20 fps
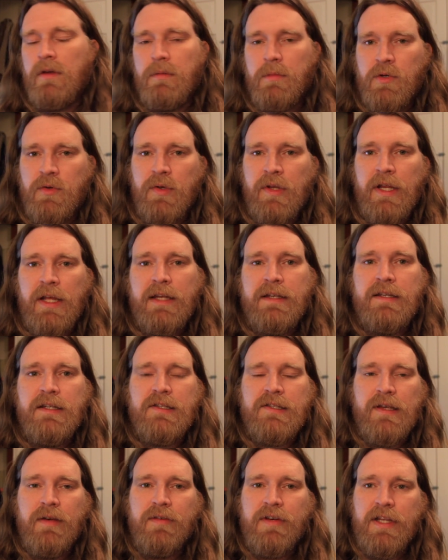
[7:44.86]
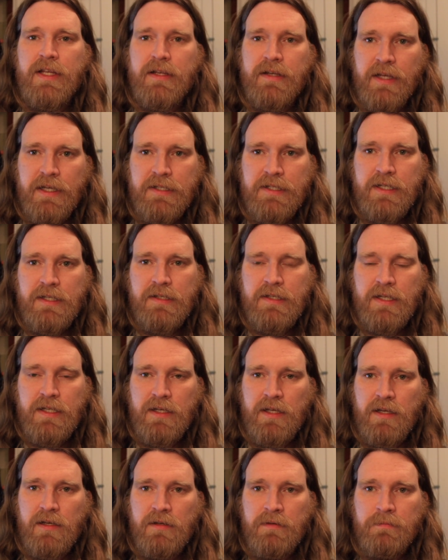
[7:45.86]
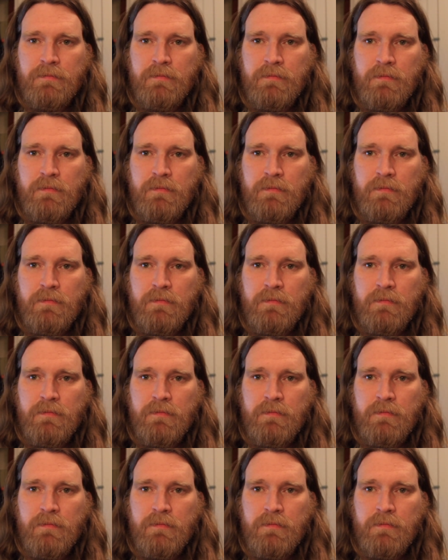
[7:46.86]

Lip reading: Between 1870 and 1910,